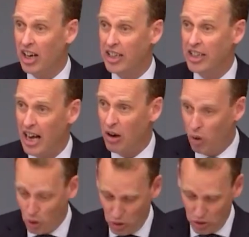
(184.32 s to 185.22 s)
are
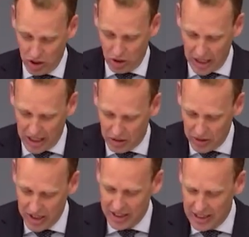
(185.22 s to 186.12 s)
now also
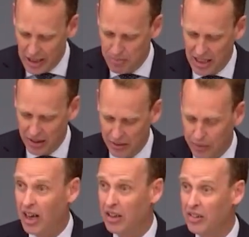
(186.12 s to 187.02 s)
increasingly being
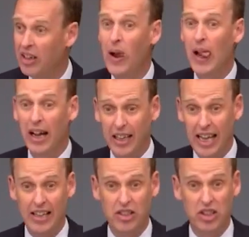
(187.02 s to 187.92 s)
filed
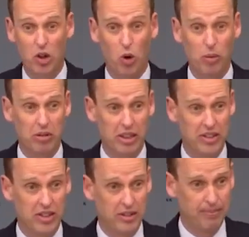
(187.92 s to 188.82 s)
against
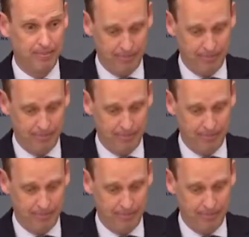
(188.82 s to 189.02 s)
corporates.